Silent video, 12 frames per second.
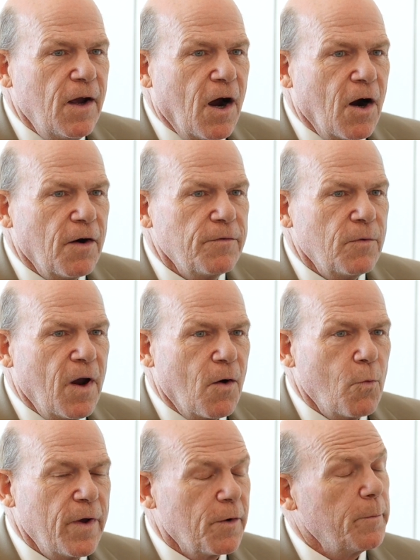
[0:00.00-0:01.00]
our
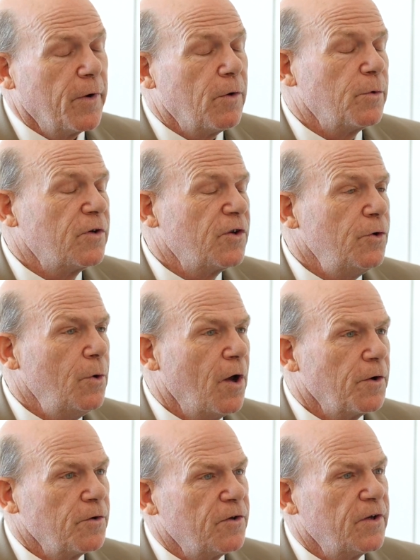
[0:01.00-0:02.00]
winter bill was
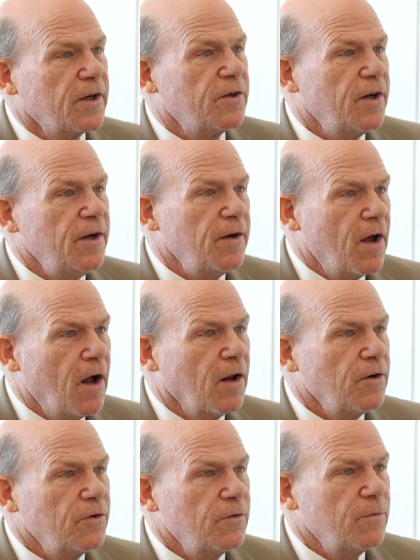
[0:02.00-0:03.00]
$216.
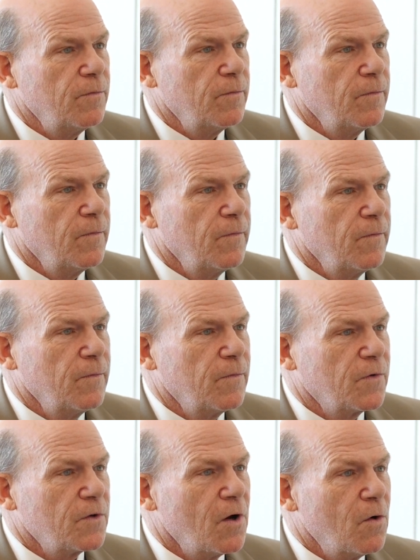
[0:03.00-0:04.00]

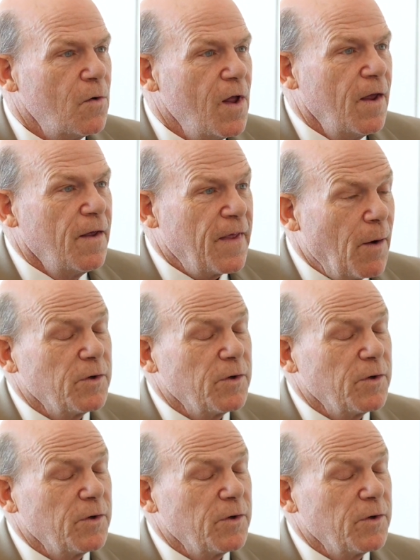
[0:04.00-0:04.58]
So that